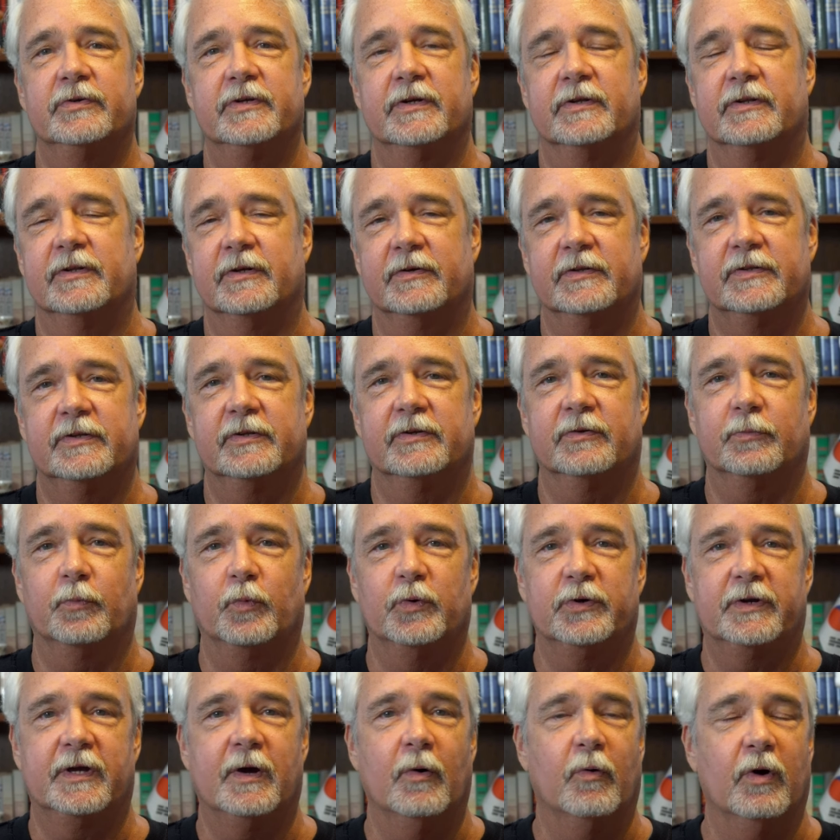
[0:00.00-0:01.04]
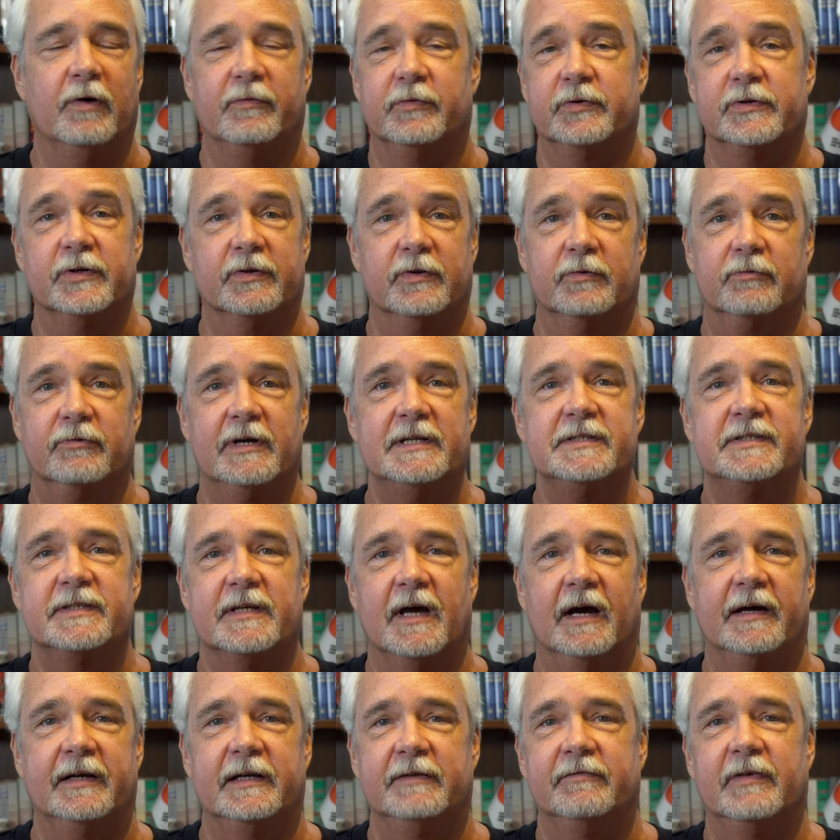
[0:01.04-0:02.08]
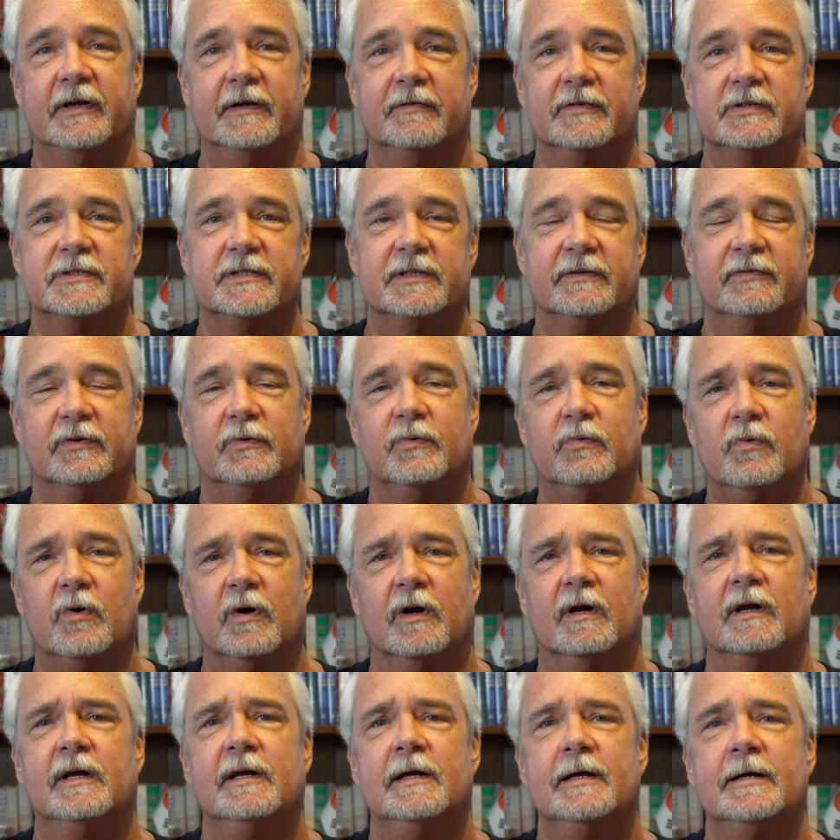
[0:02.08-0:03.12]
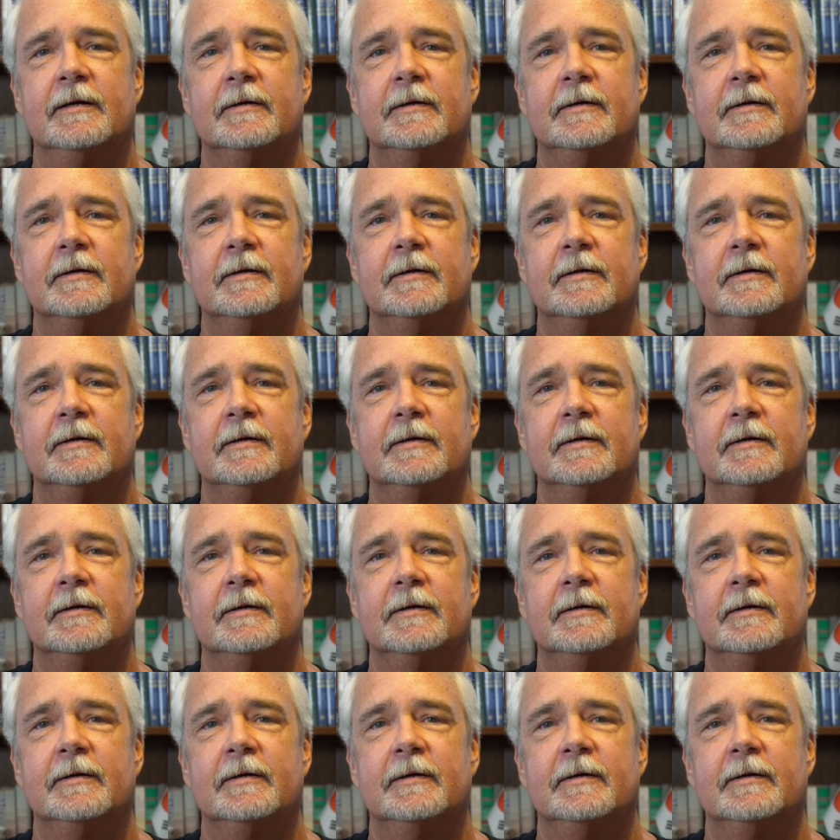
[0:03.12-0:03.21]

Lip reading: to the red side in the event of a civil war.